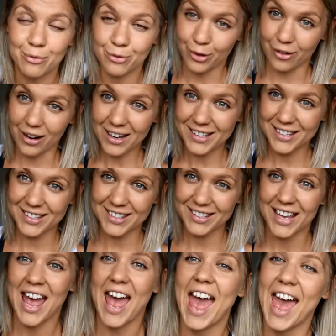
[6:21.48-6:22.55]
for us,
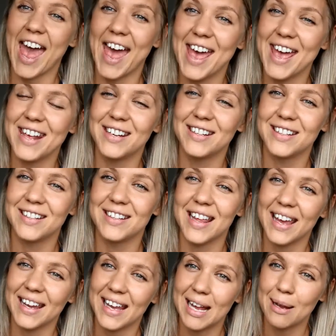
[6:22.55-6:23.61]
and
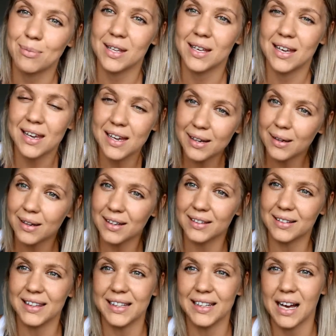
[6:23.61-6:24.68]
they keep the
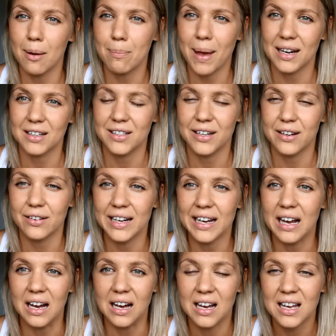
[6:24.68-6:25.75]
gut
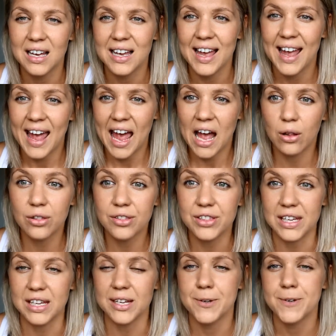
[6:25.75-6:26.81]
bacteria
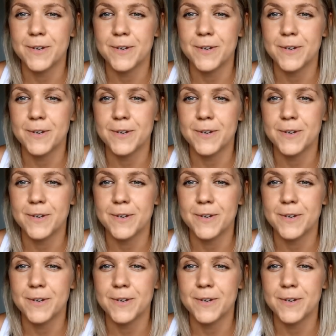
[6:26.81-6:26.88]
healthy.